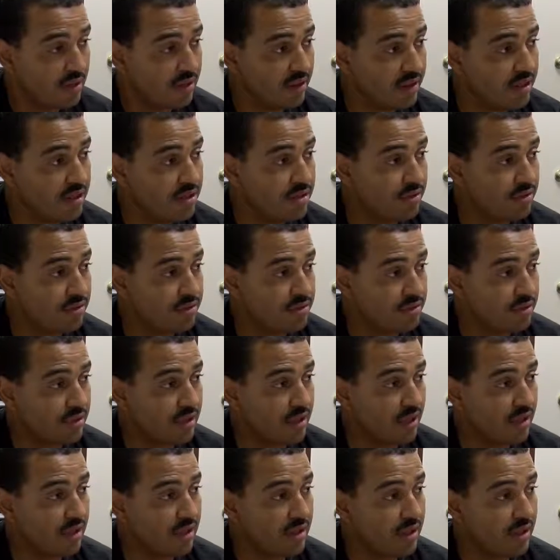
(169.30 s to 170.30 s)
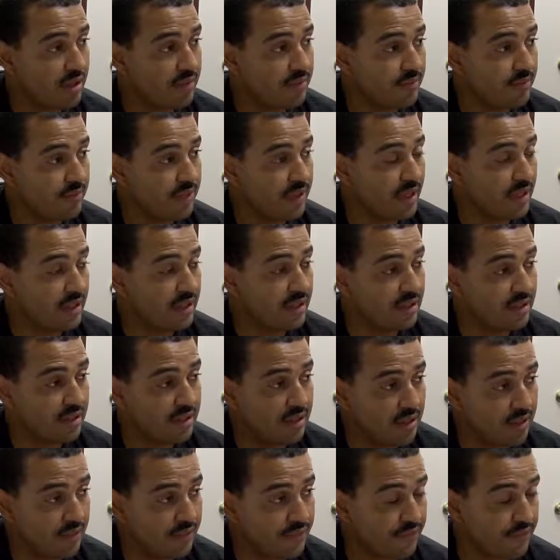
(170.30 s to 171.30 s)
leaders can come
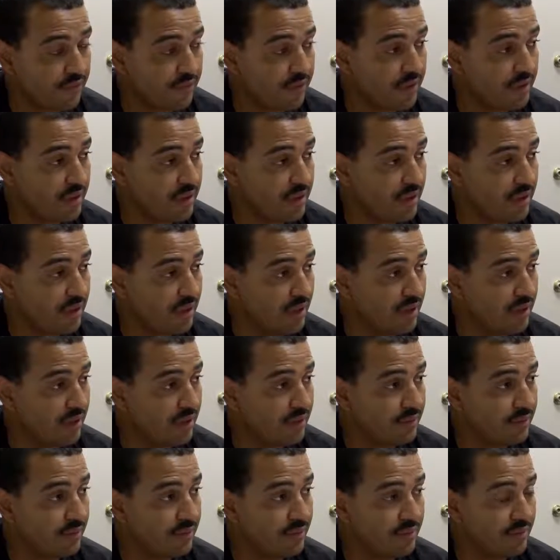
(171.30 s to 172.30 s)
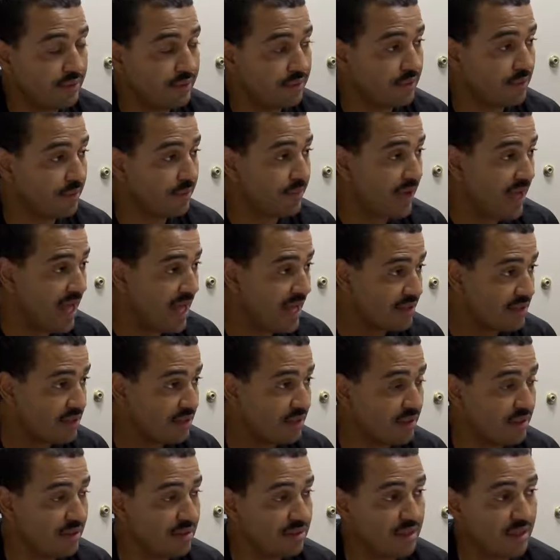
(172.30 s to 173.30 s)
at different, uh, you know,
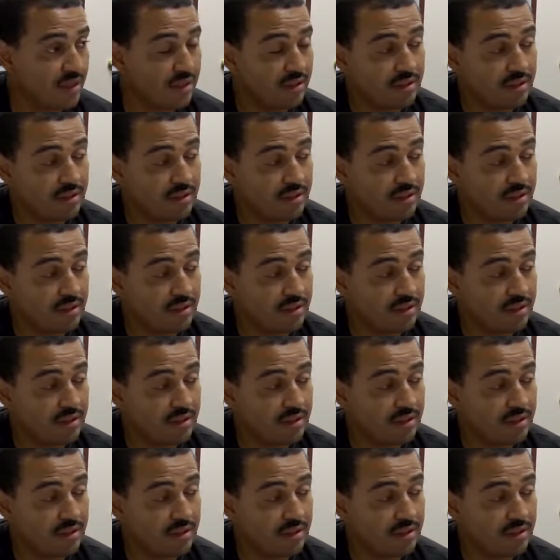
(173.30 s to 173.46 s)
capacities.